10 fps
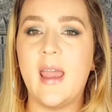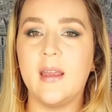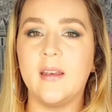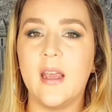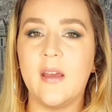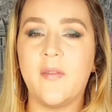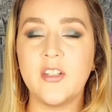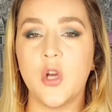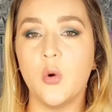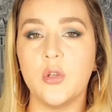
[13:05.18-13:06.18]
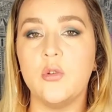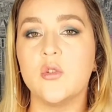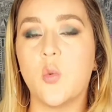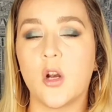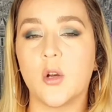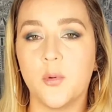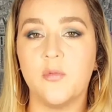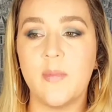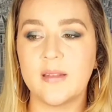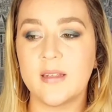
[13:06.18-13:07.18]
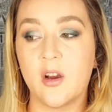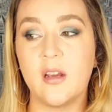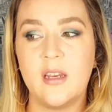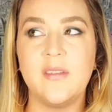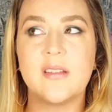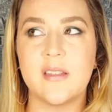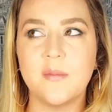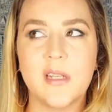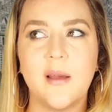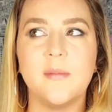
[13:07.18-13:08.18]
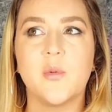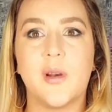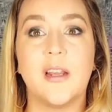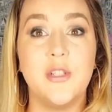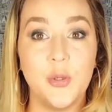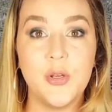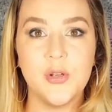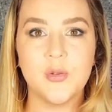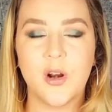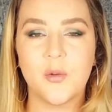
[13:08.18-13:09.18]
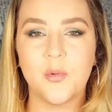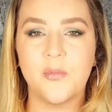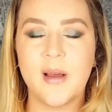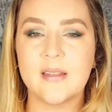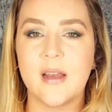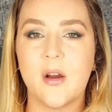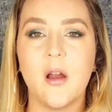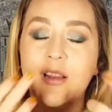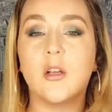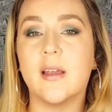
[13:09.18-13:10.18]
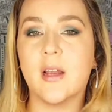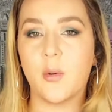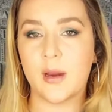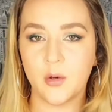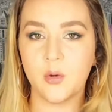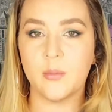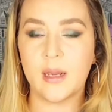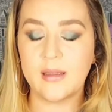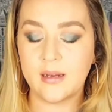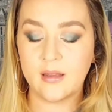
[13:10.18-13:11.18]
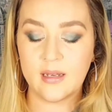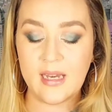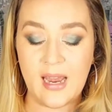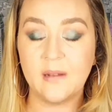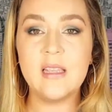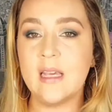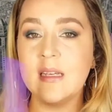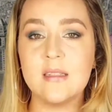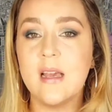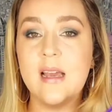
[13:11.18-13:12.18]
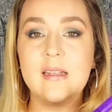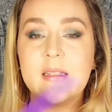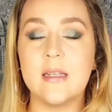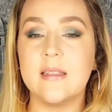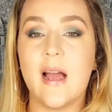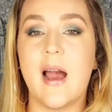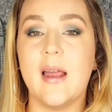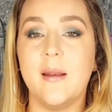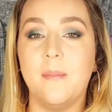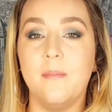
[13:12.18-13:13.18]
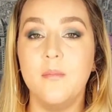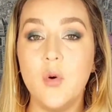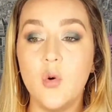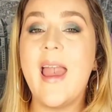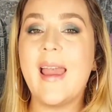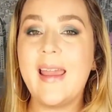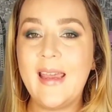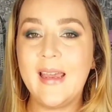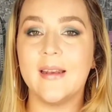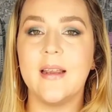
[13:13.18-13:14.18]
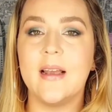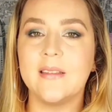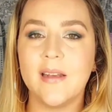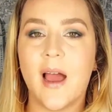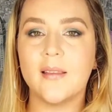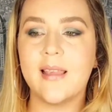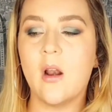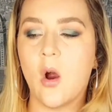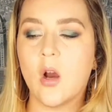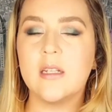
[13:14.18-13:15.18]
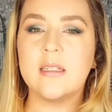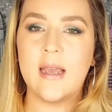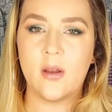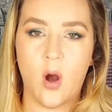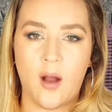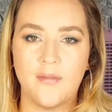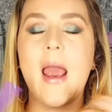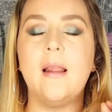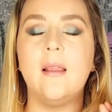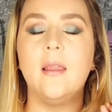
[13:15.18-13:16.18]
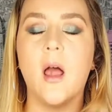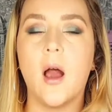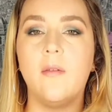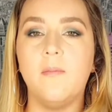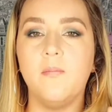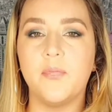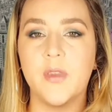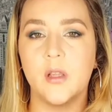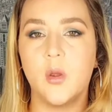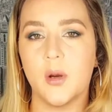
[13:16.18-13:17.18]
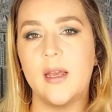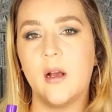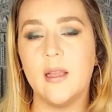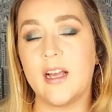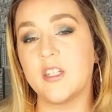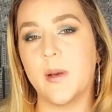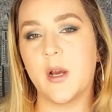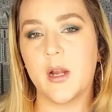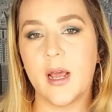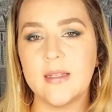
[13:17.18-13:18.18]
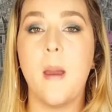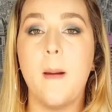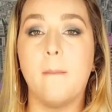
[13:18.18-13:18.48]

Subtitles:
and if I don't use waterproof mascara, and even sometimes when I do use waterproof mascara, I look like a raccoon by the end of the day. This does not move, and it's not that hard to take off. I love the L'Oreal Lash Paradise.